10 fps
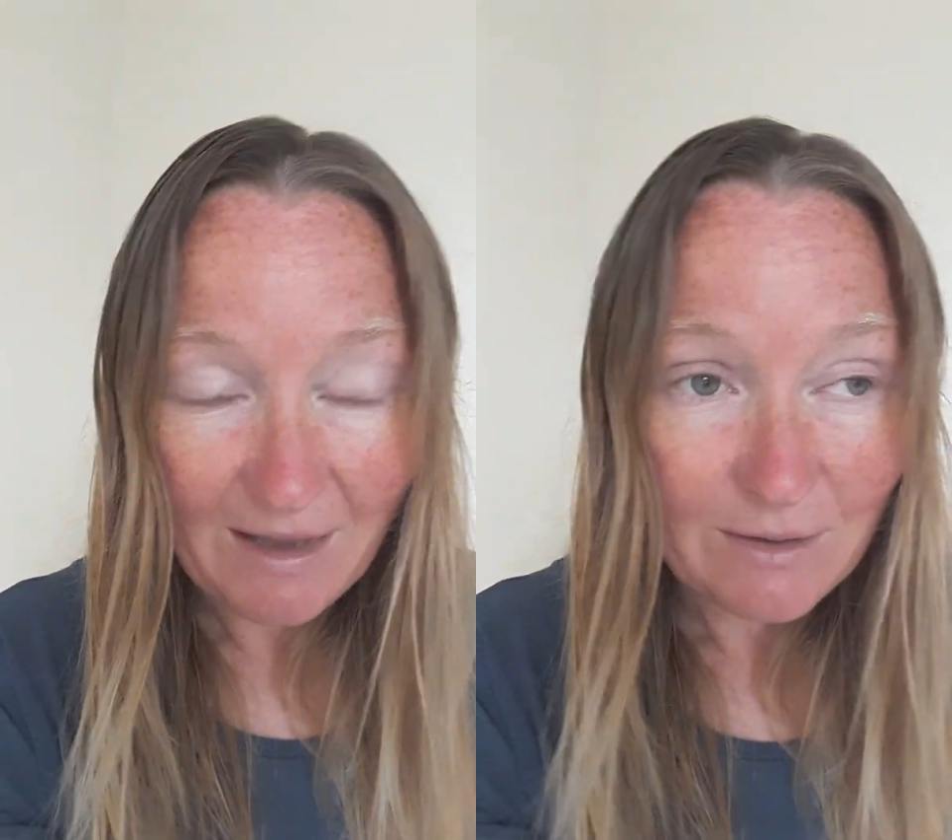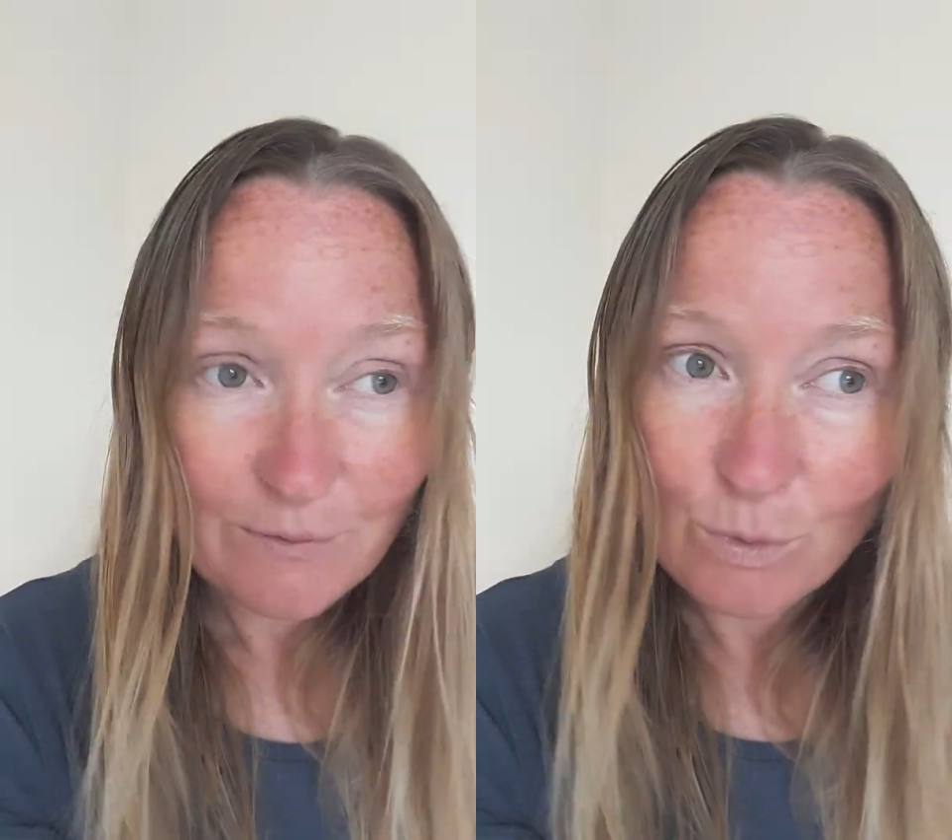
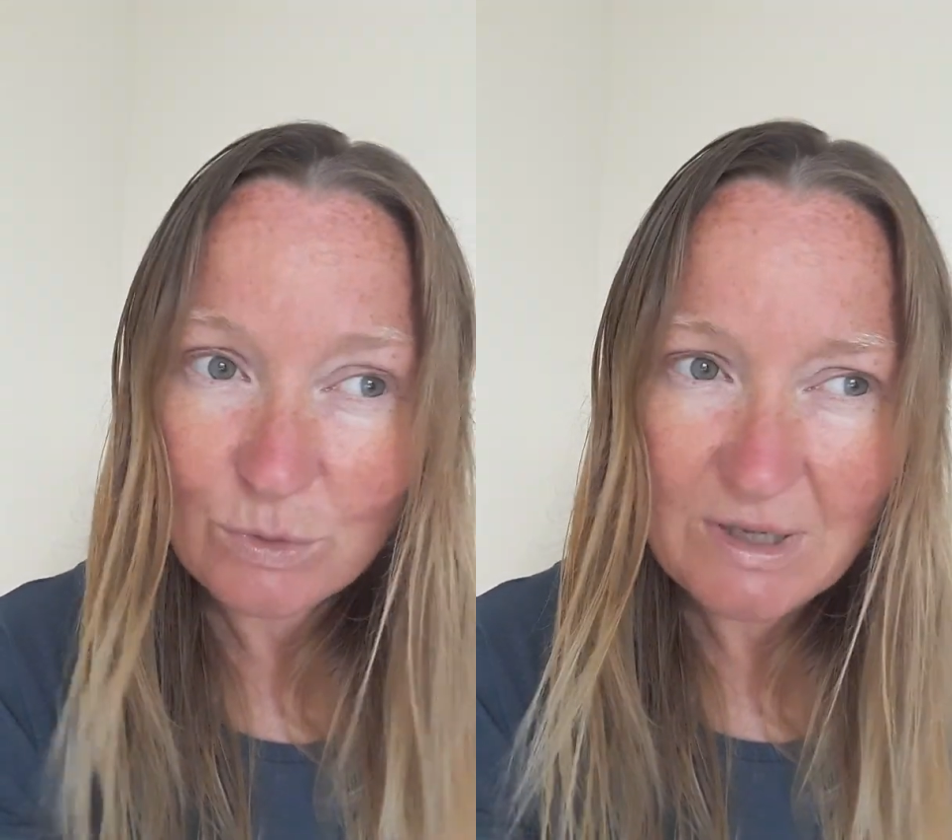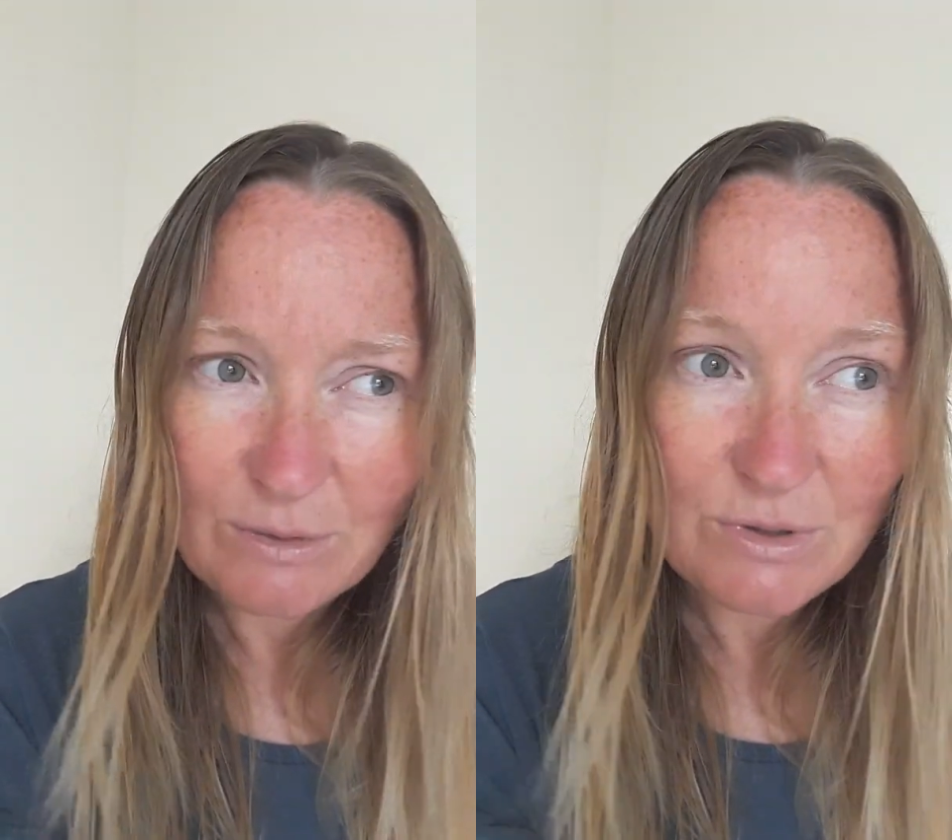and of
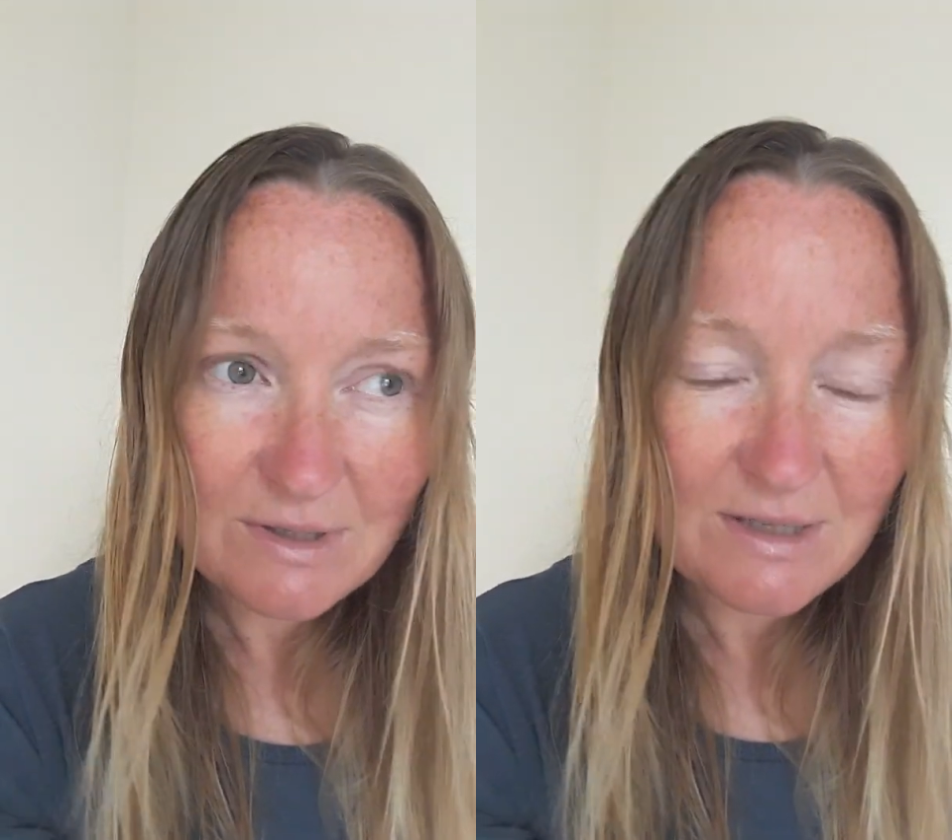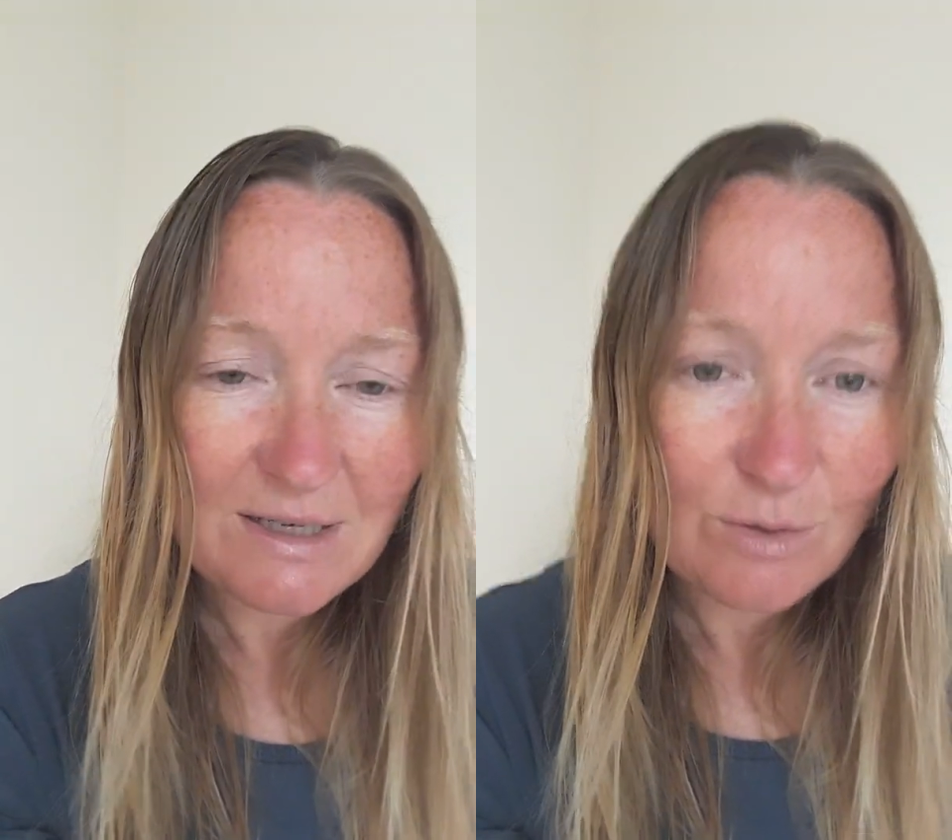course out at
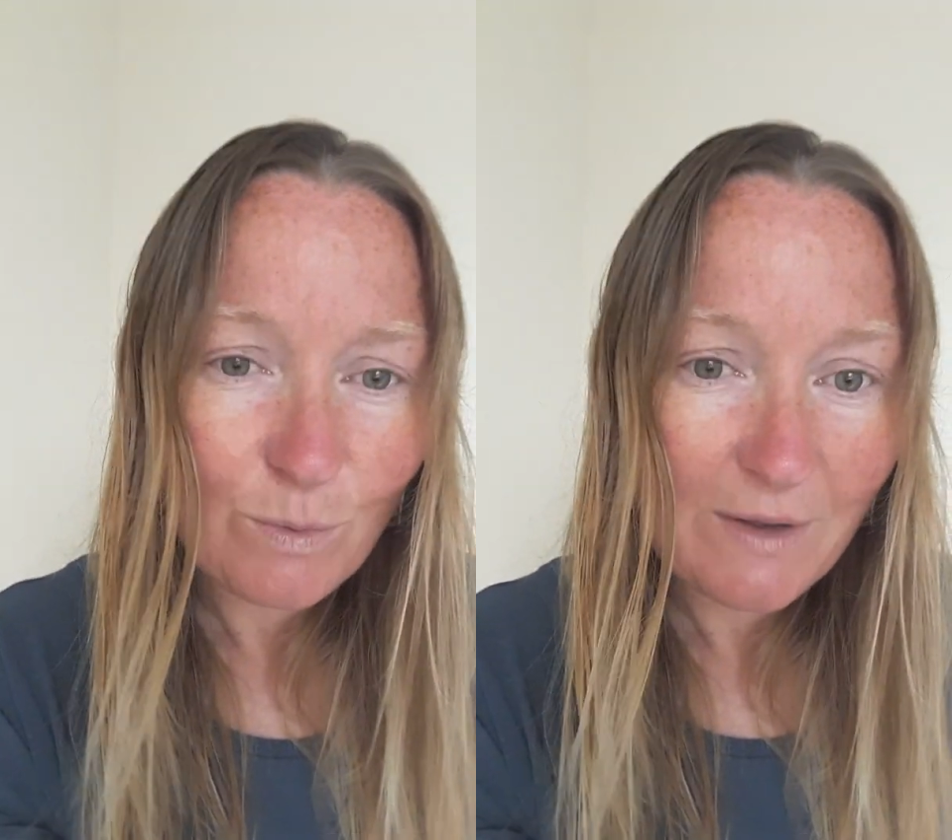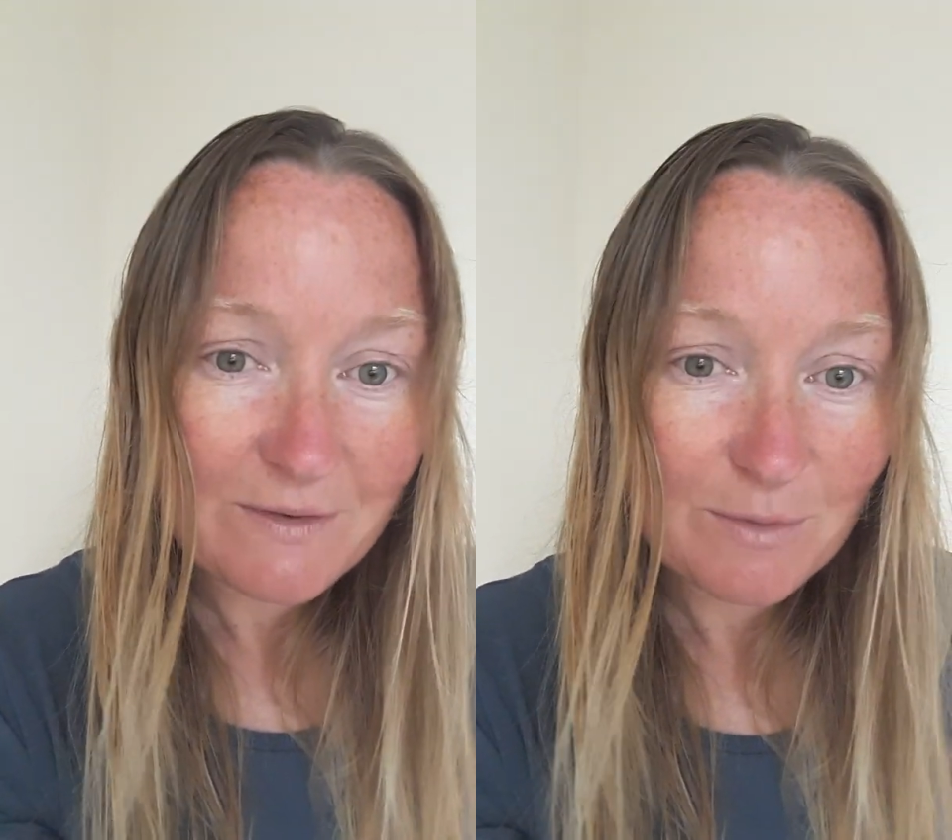sea the
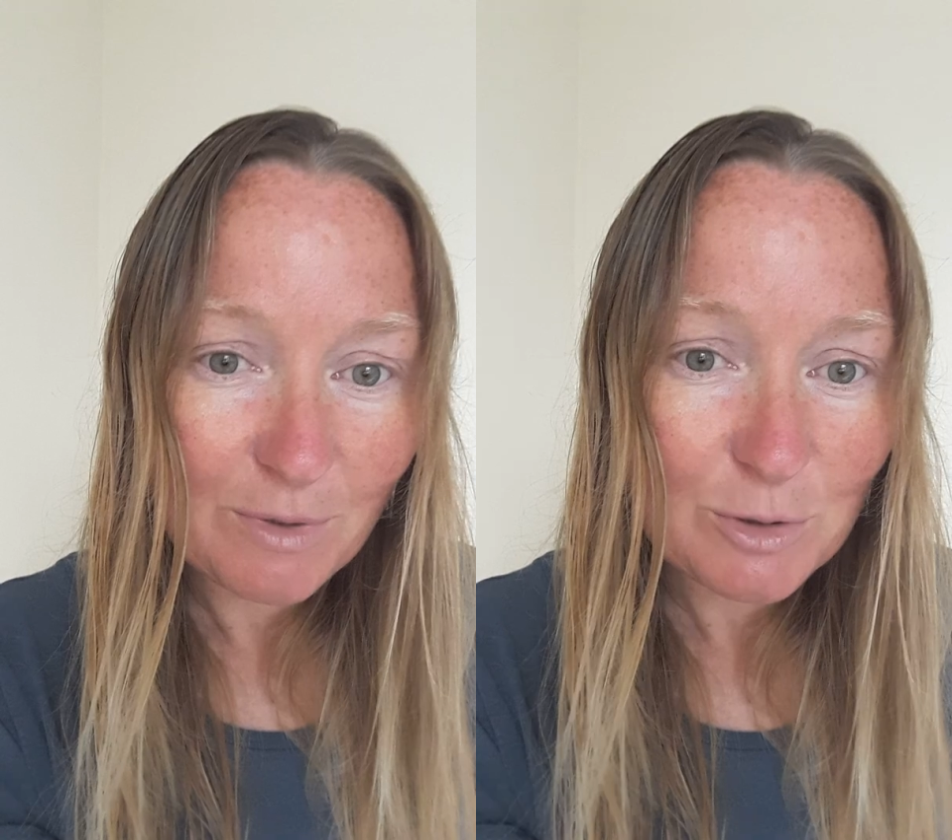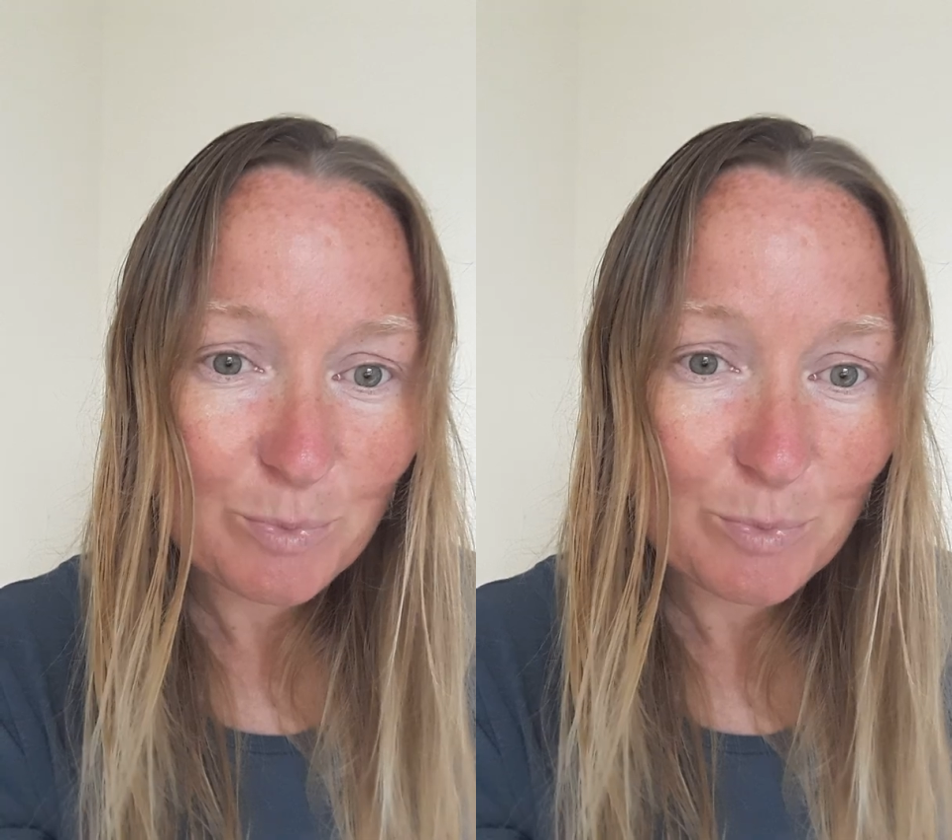waves are much